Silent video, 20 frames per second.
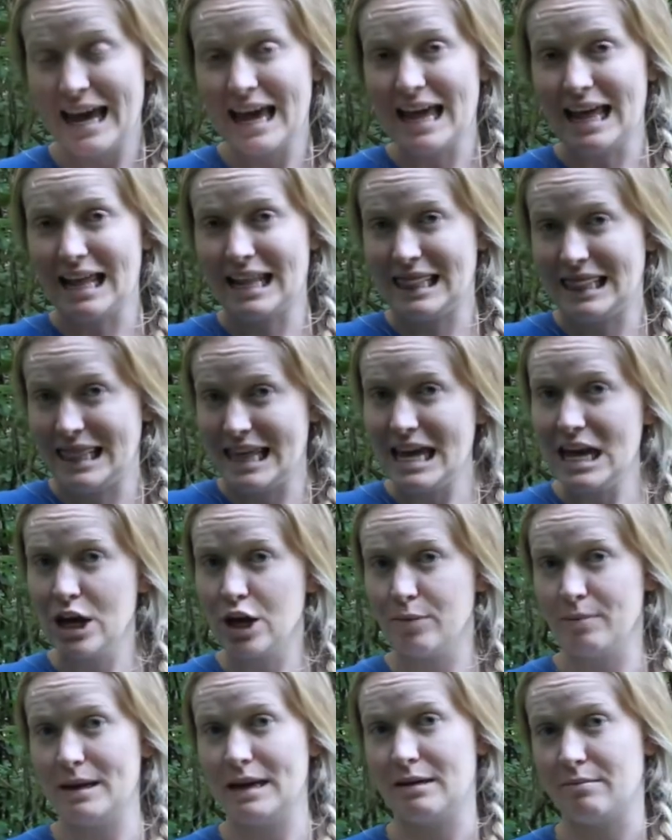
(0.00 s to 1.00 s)
and they
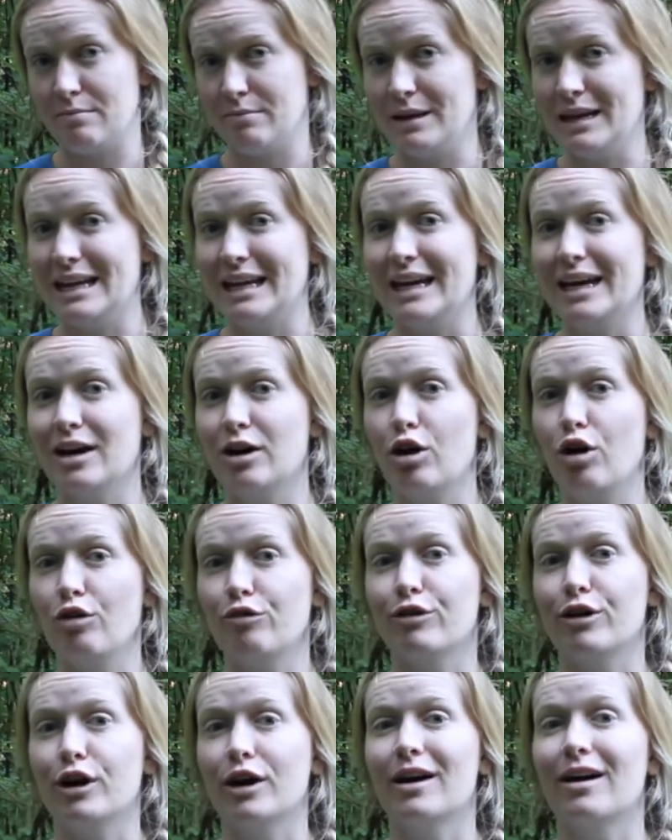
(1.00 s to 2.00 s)
could be competing
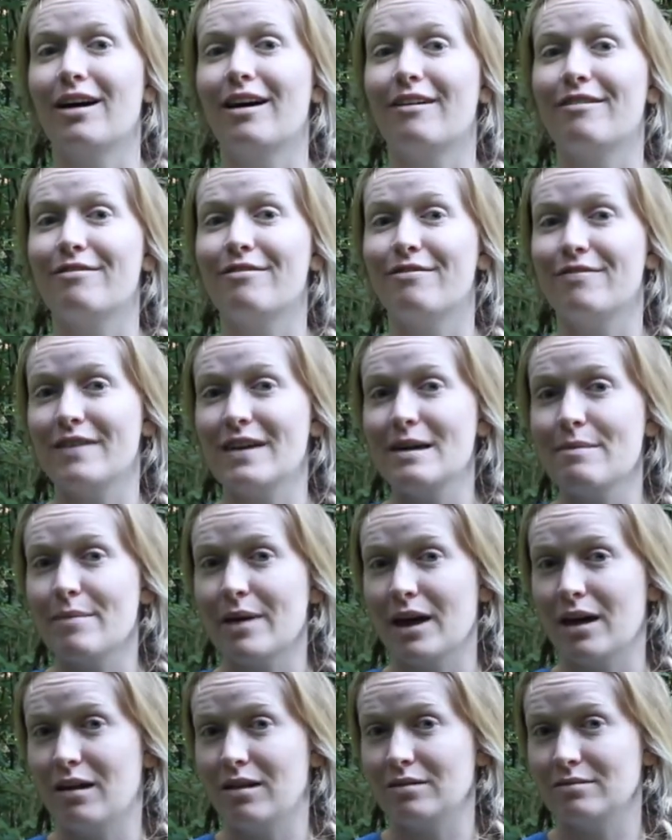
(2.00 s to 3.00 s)
over a
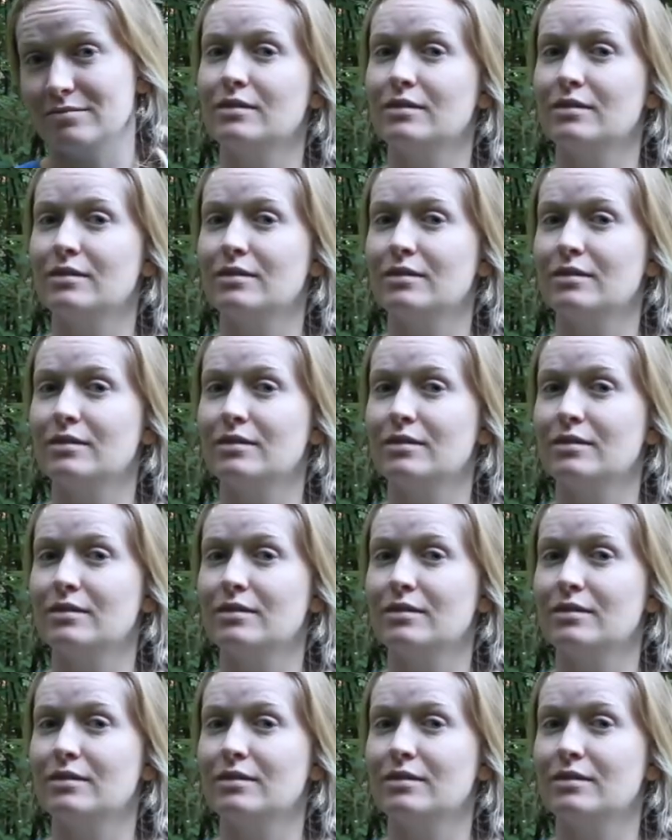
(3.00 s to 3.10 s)
female.